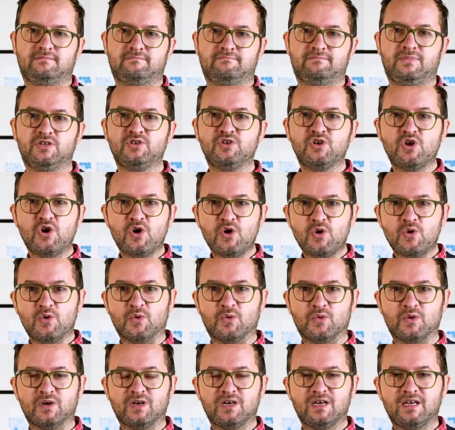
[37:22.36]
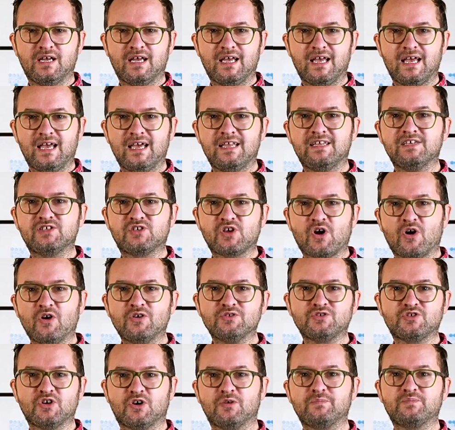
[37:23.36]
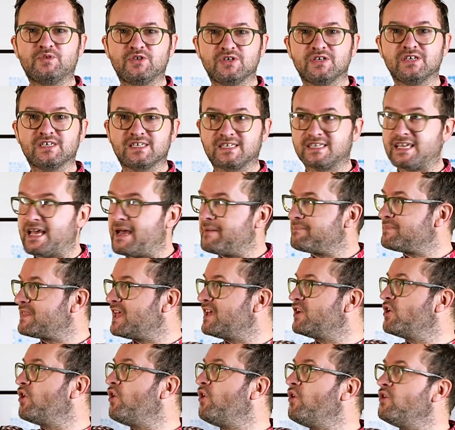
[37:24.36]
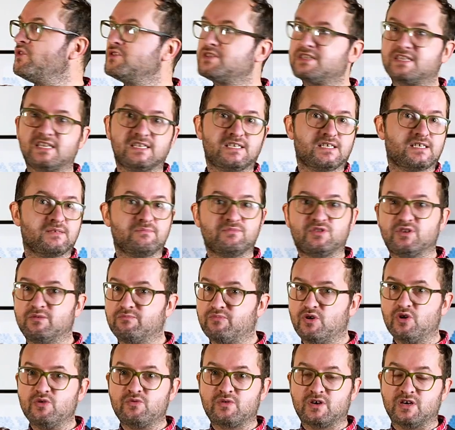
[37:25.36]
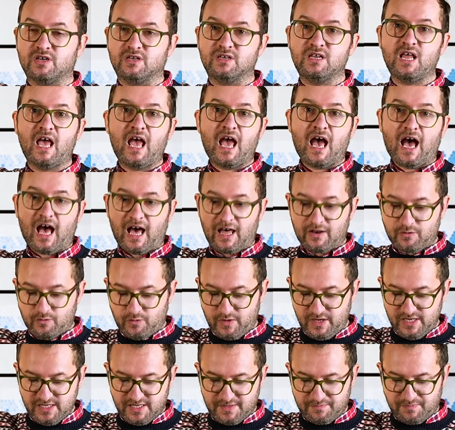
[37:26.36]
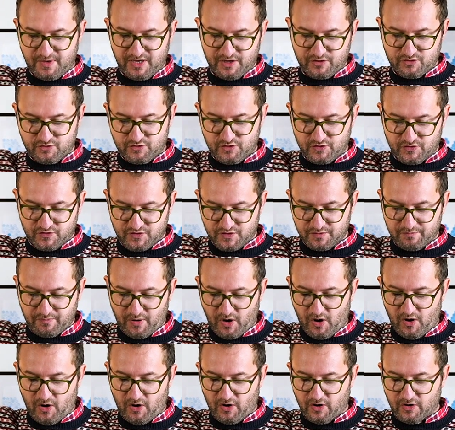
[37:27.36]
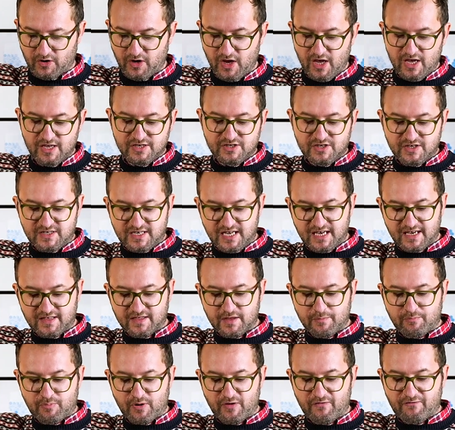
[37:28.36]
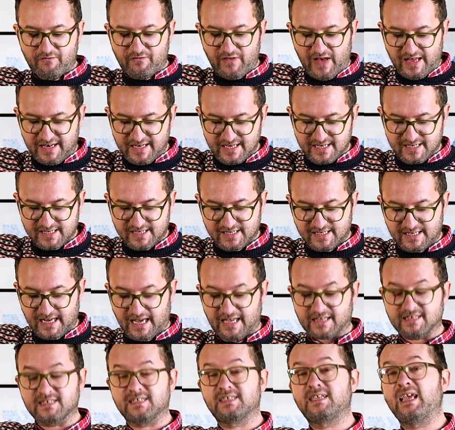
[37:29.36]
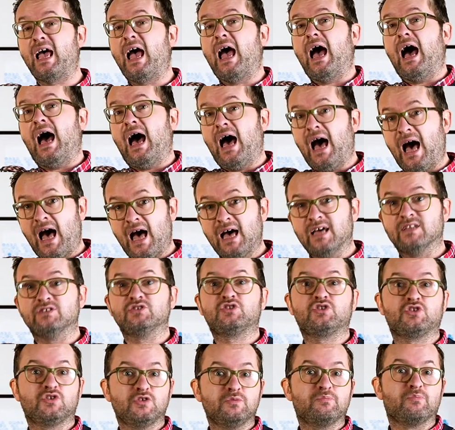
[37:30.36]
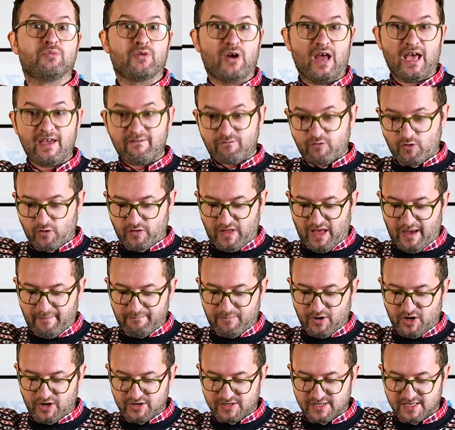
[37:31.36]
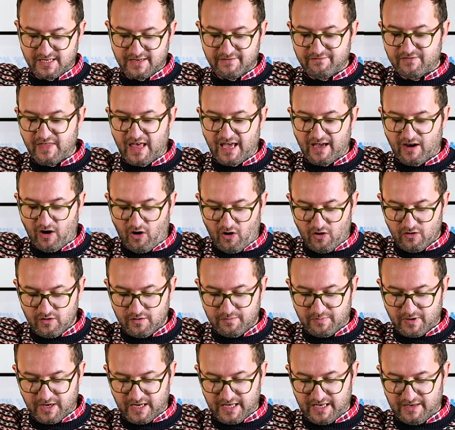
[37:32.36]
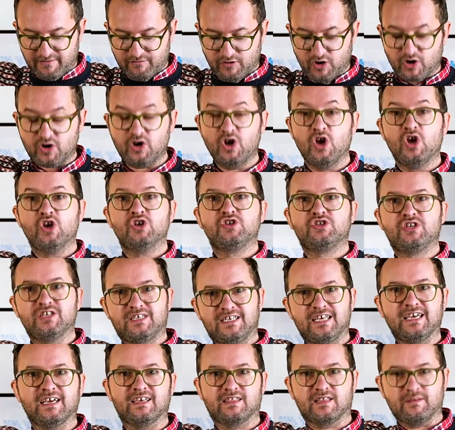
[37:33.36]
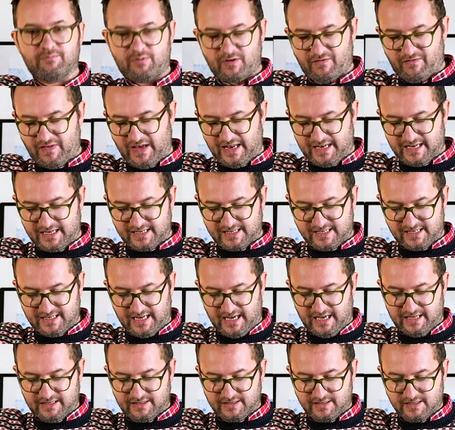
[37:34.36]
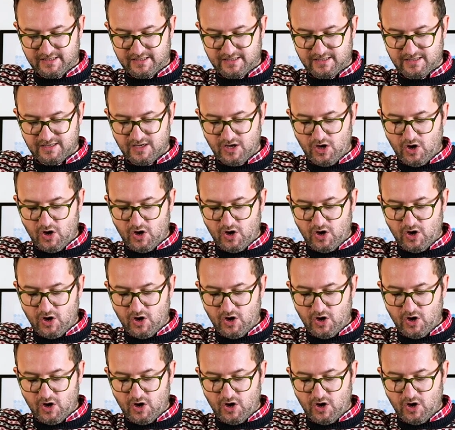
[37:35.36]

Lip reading: But no, it is our job to accept that all systems are broken and we speak truth to power, to take the prophetic stance and to pray for that person, if they are a believer, to take the prophetic stance.